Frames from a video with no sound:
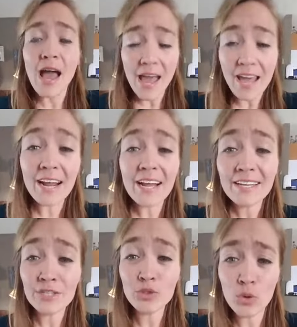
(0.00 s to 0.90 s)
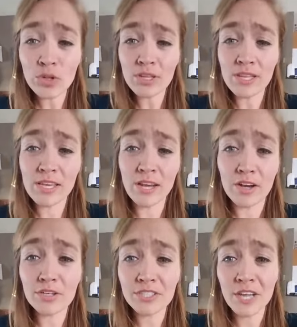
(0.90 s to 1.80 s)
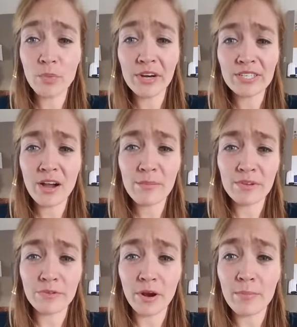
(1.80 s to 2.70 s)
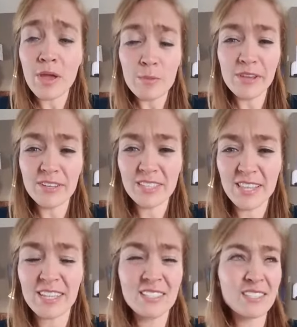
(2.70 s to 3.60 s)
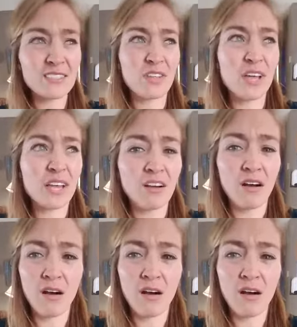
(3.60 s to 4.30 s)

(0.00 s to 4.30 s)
And I can totally understand where he's coming from because things like